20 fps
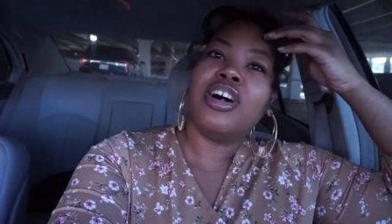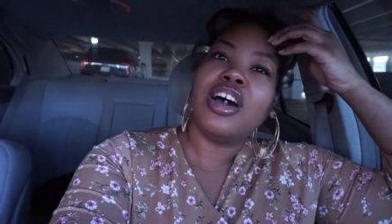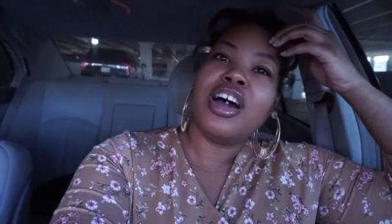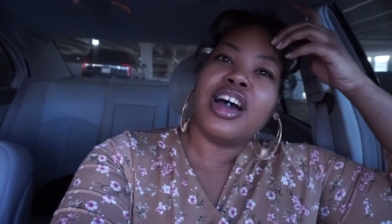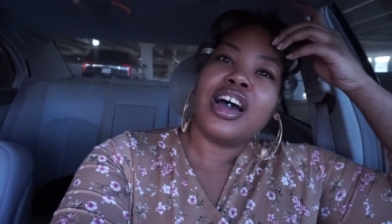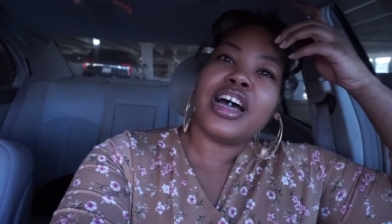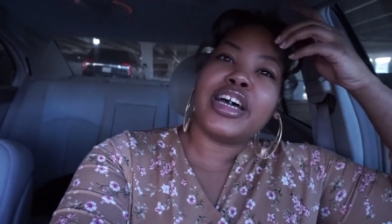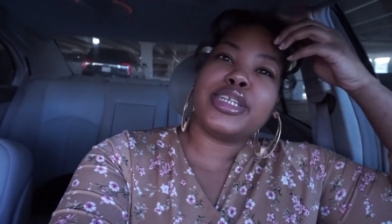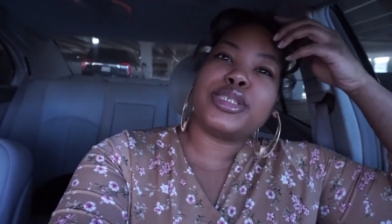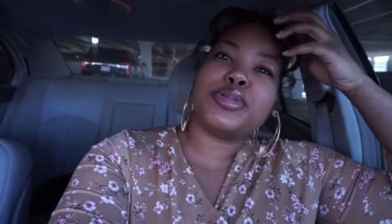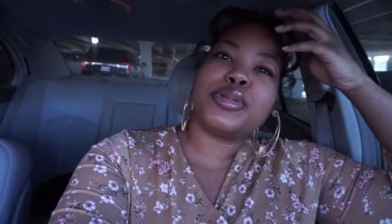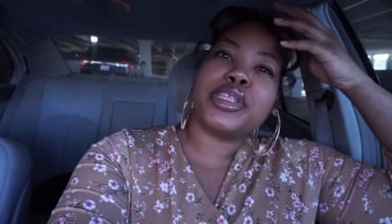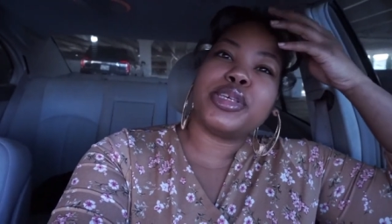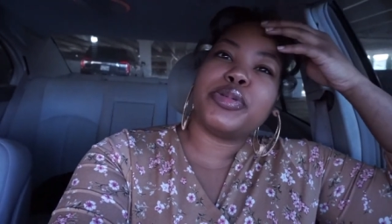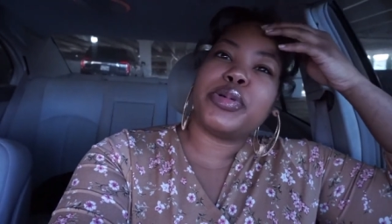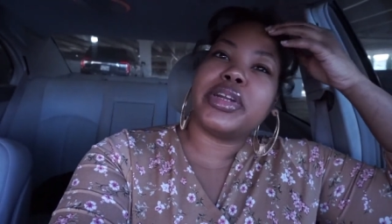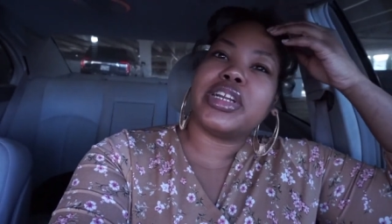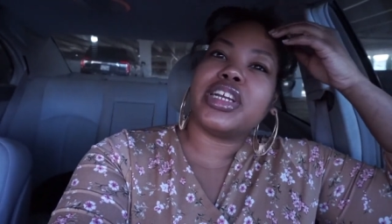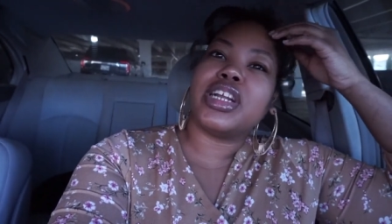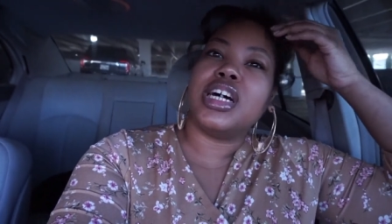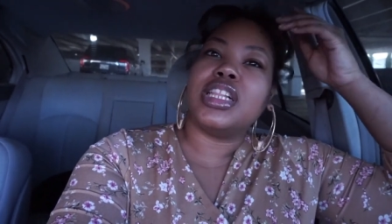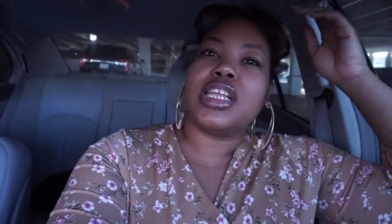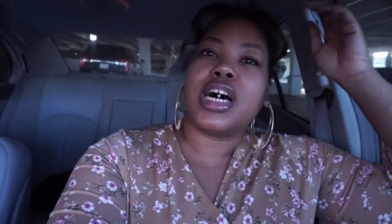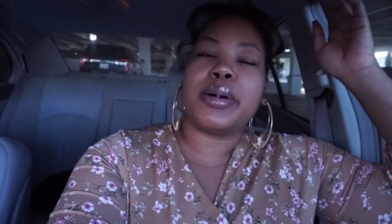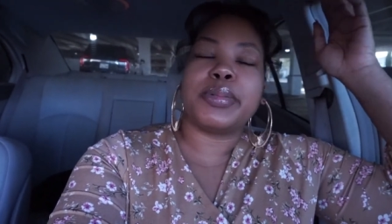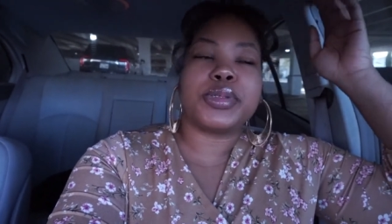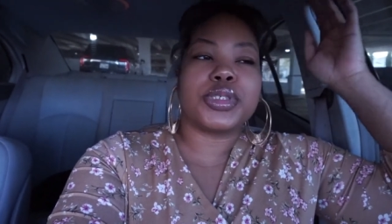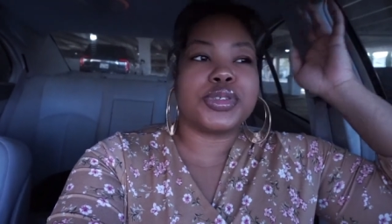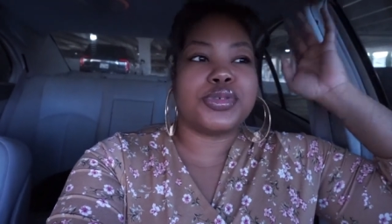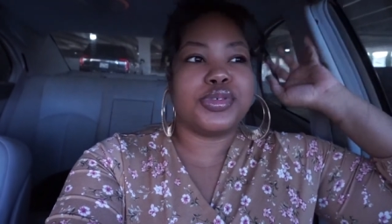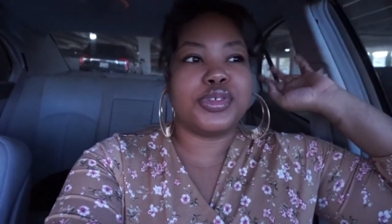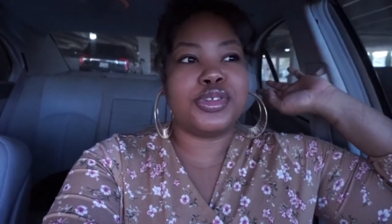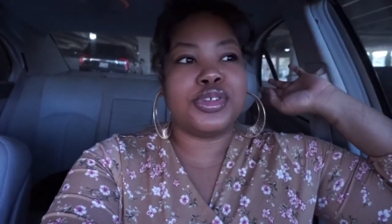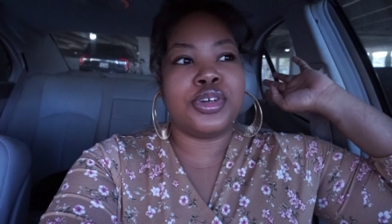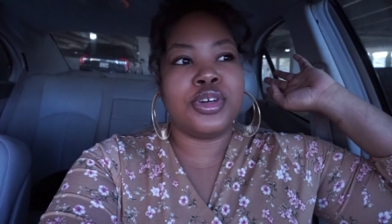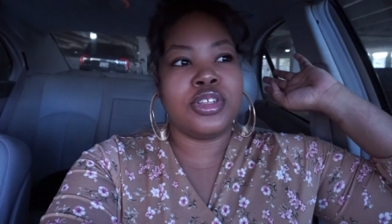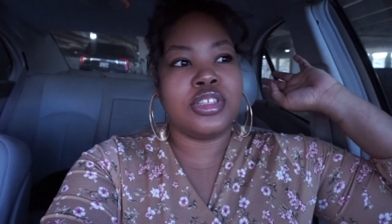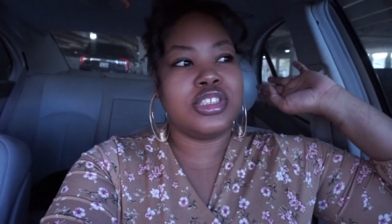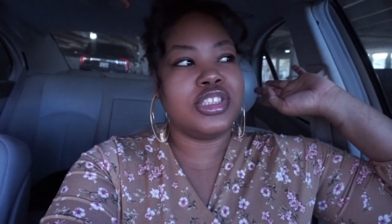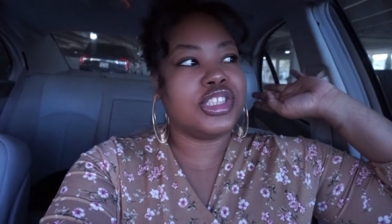I just really wanted a lobster
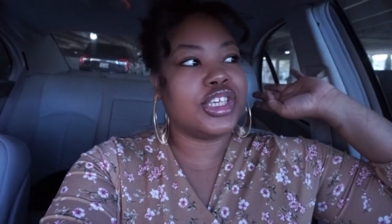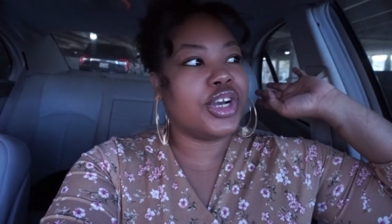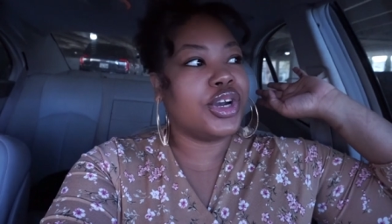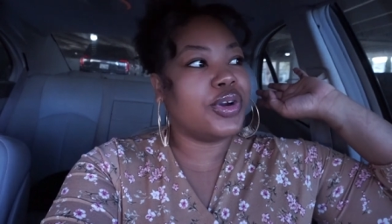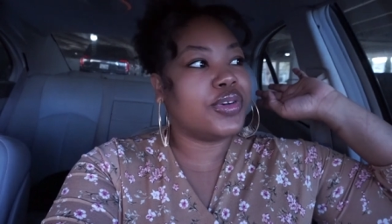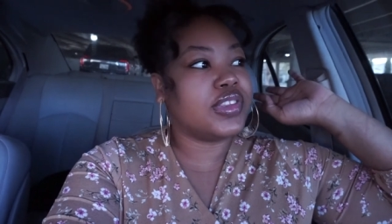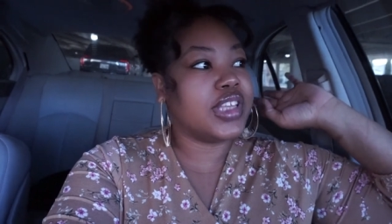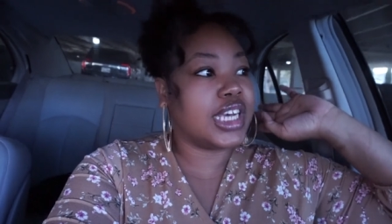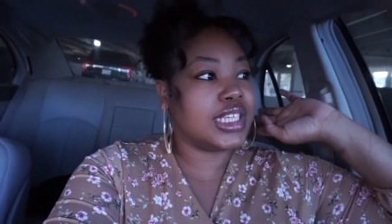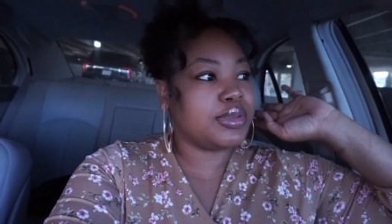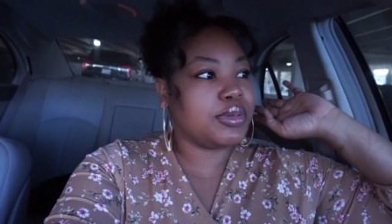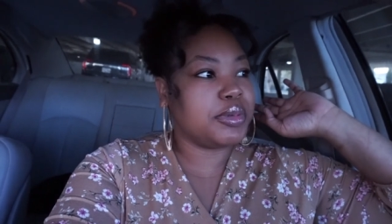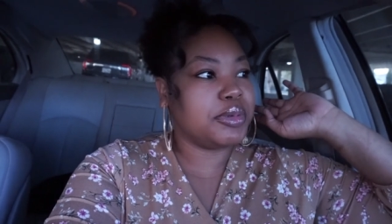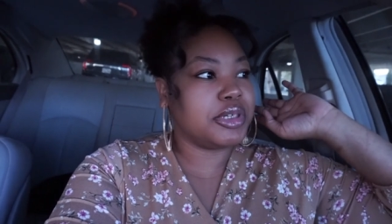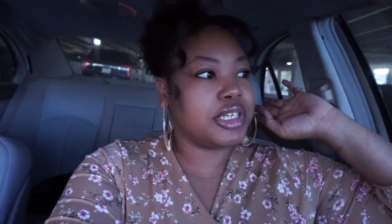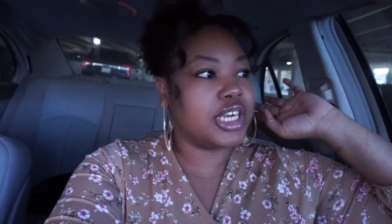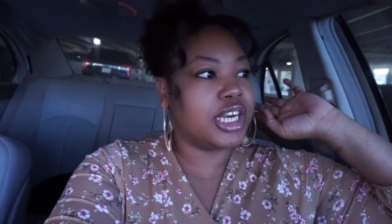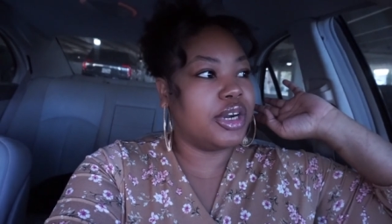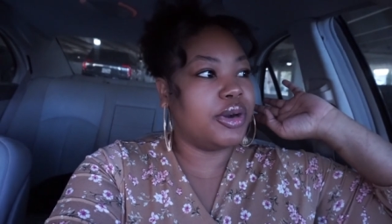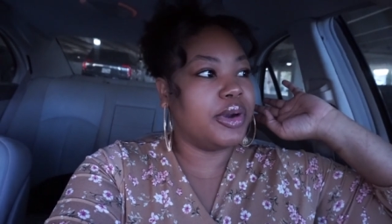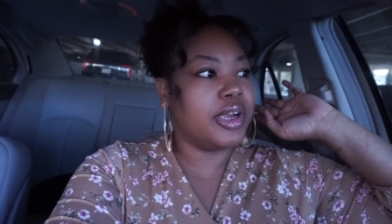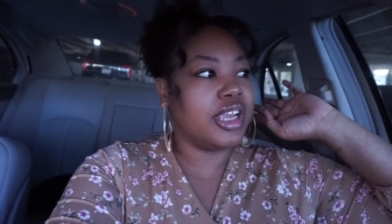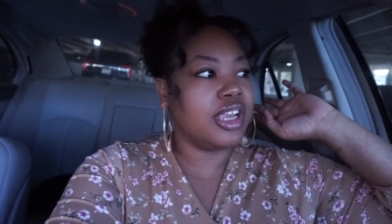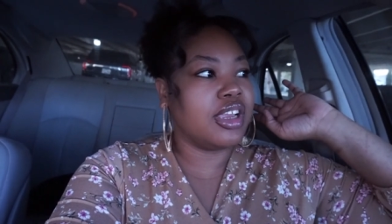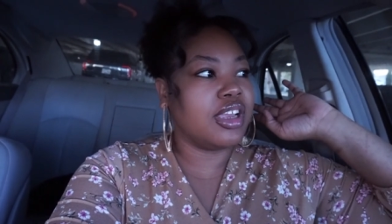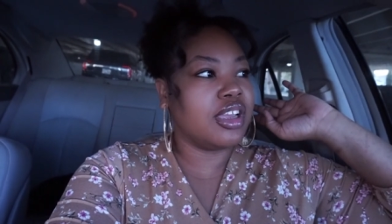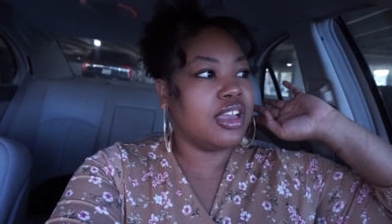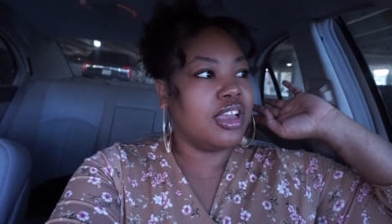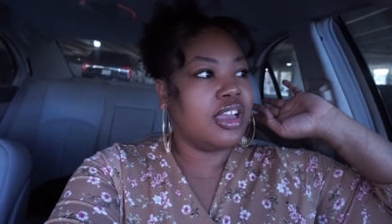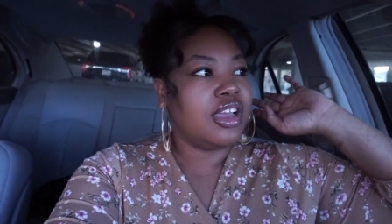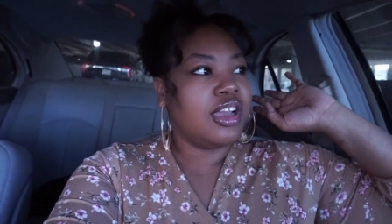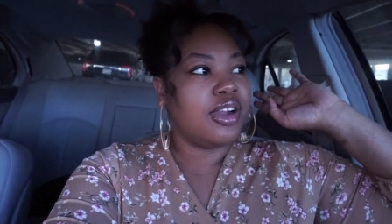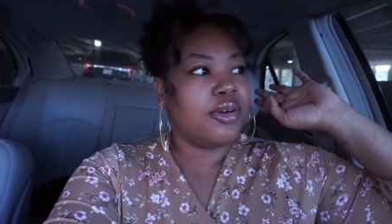roll, so that's where we're going.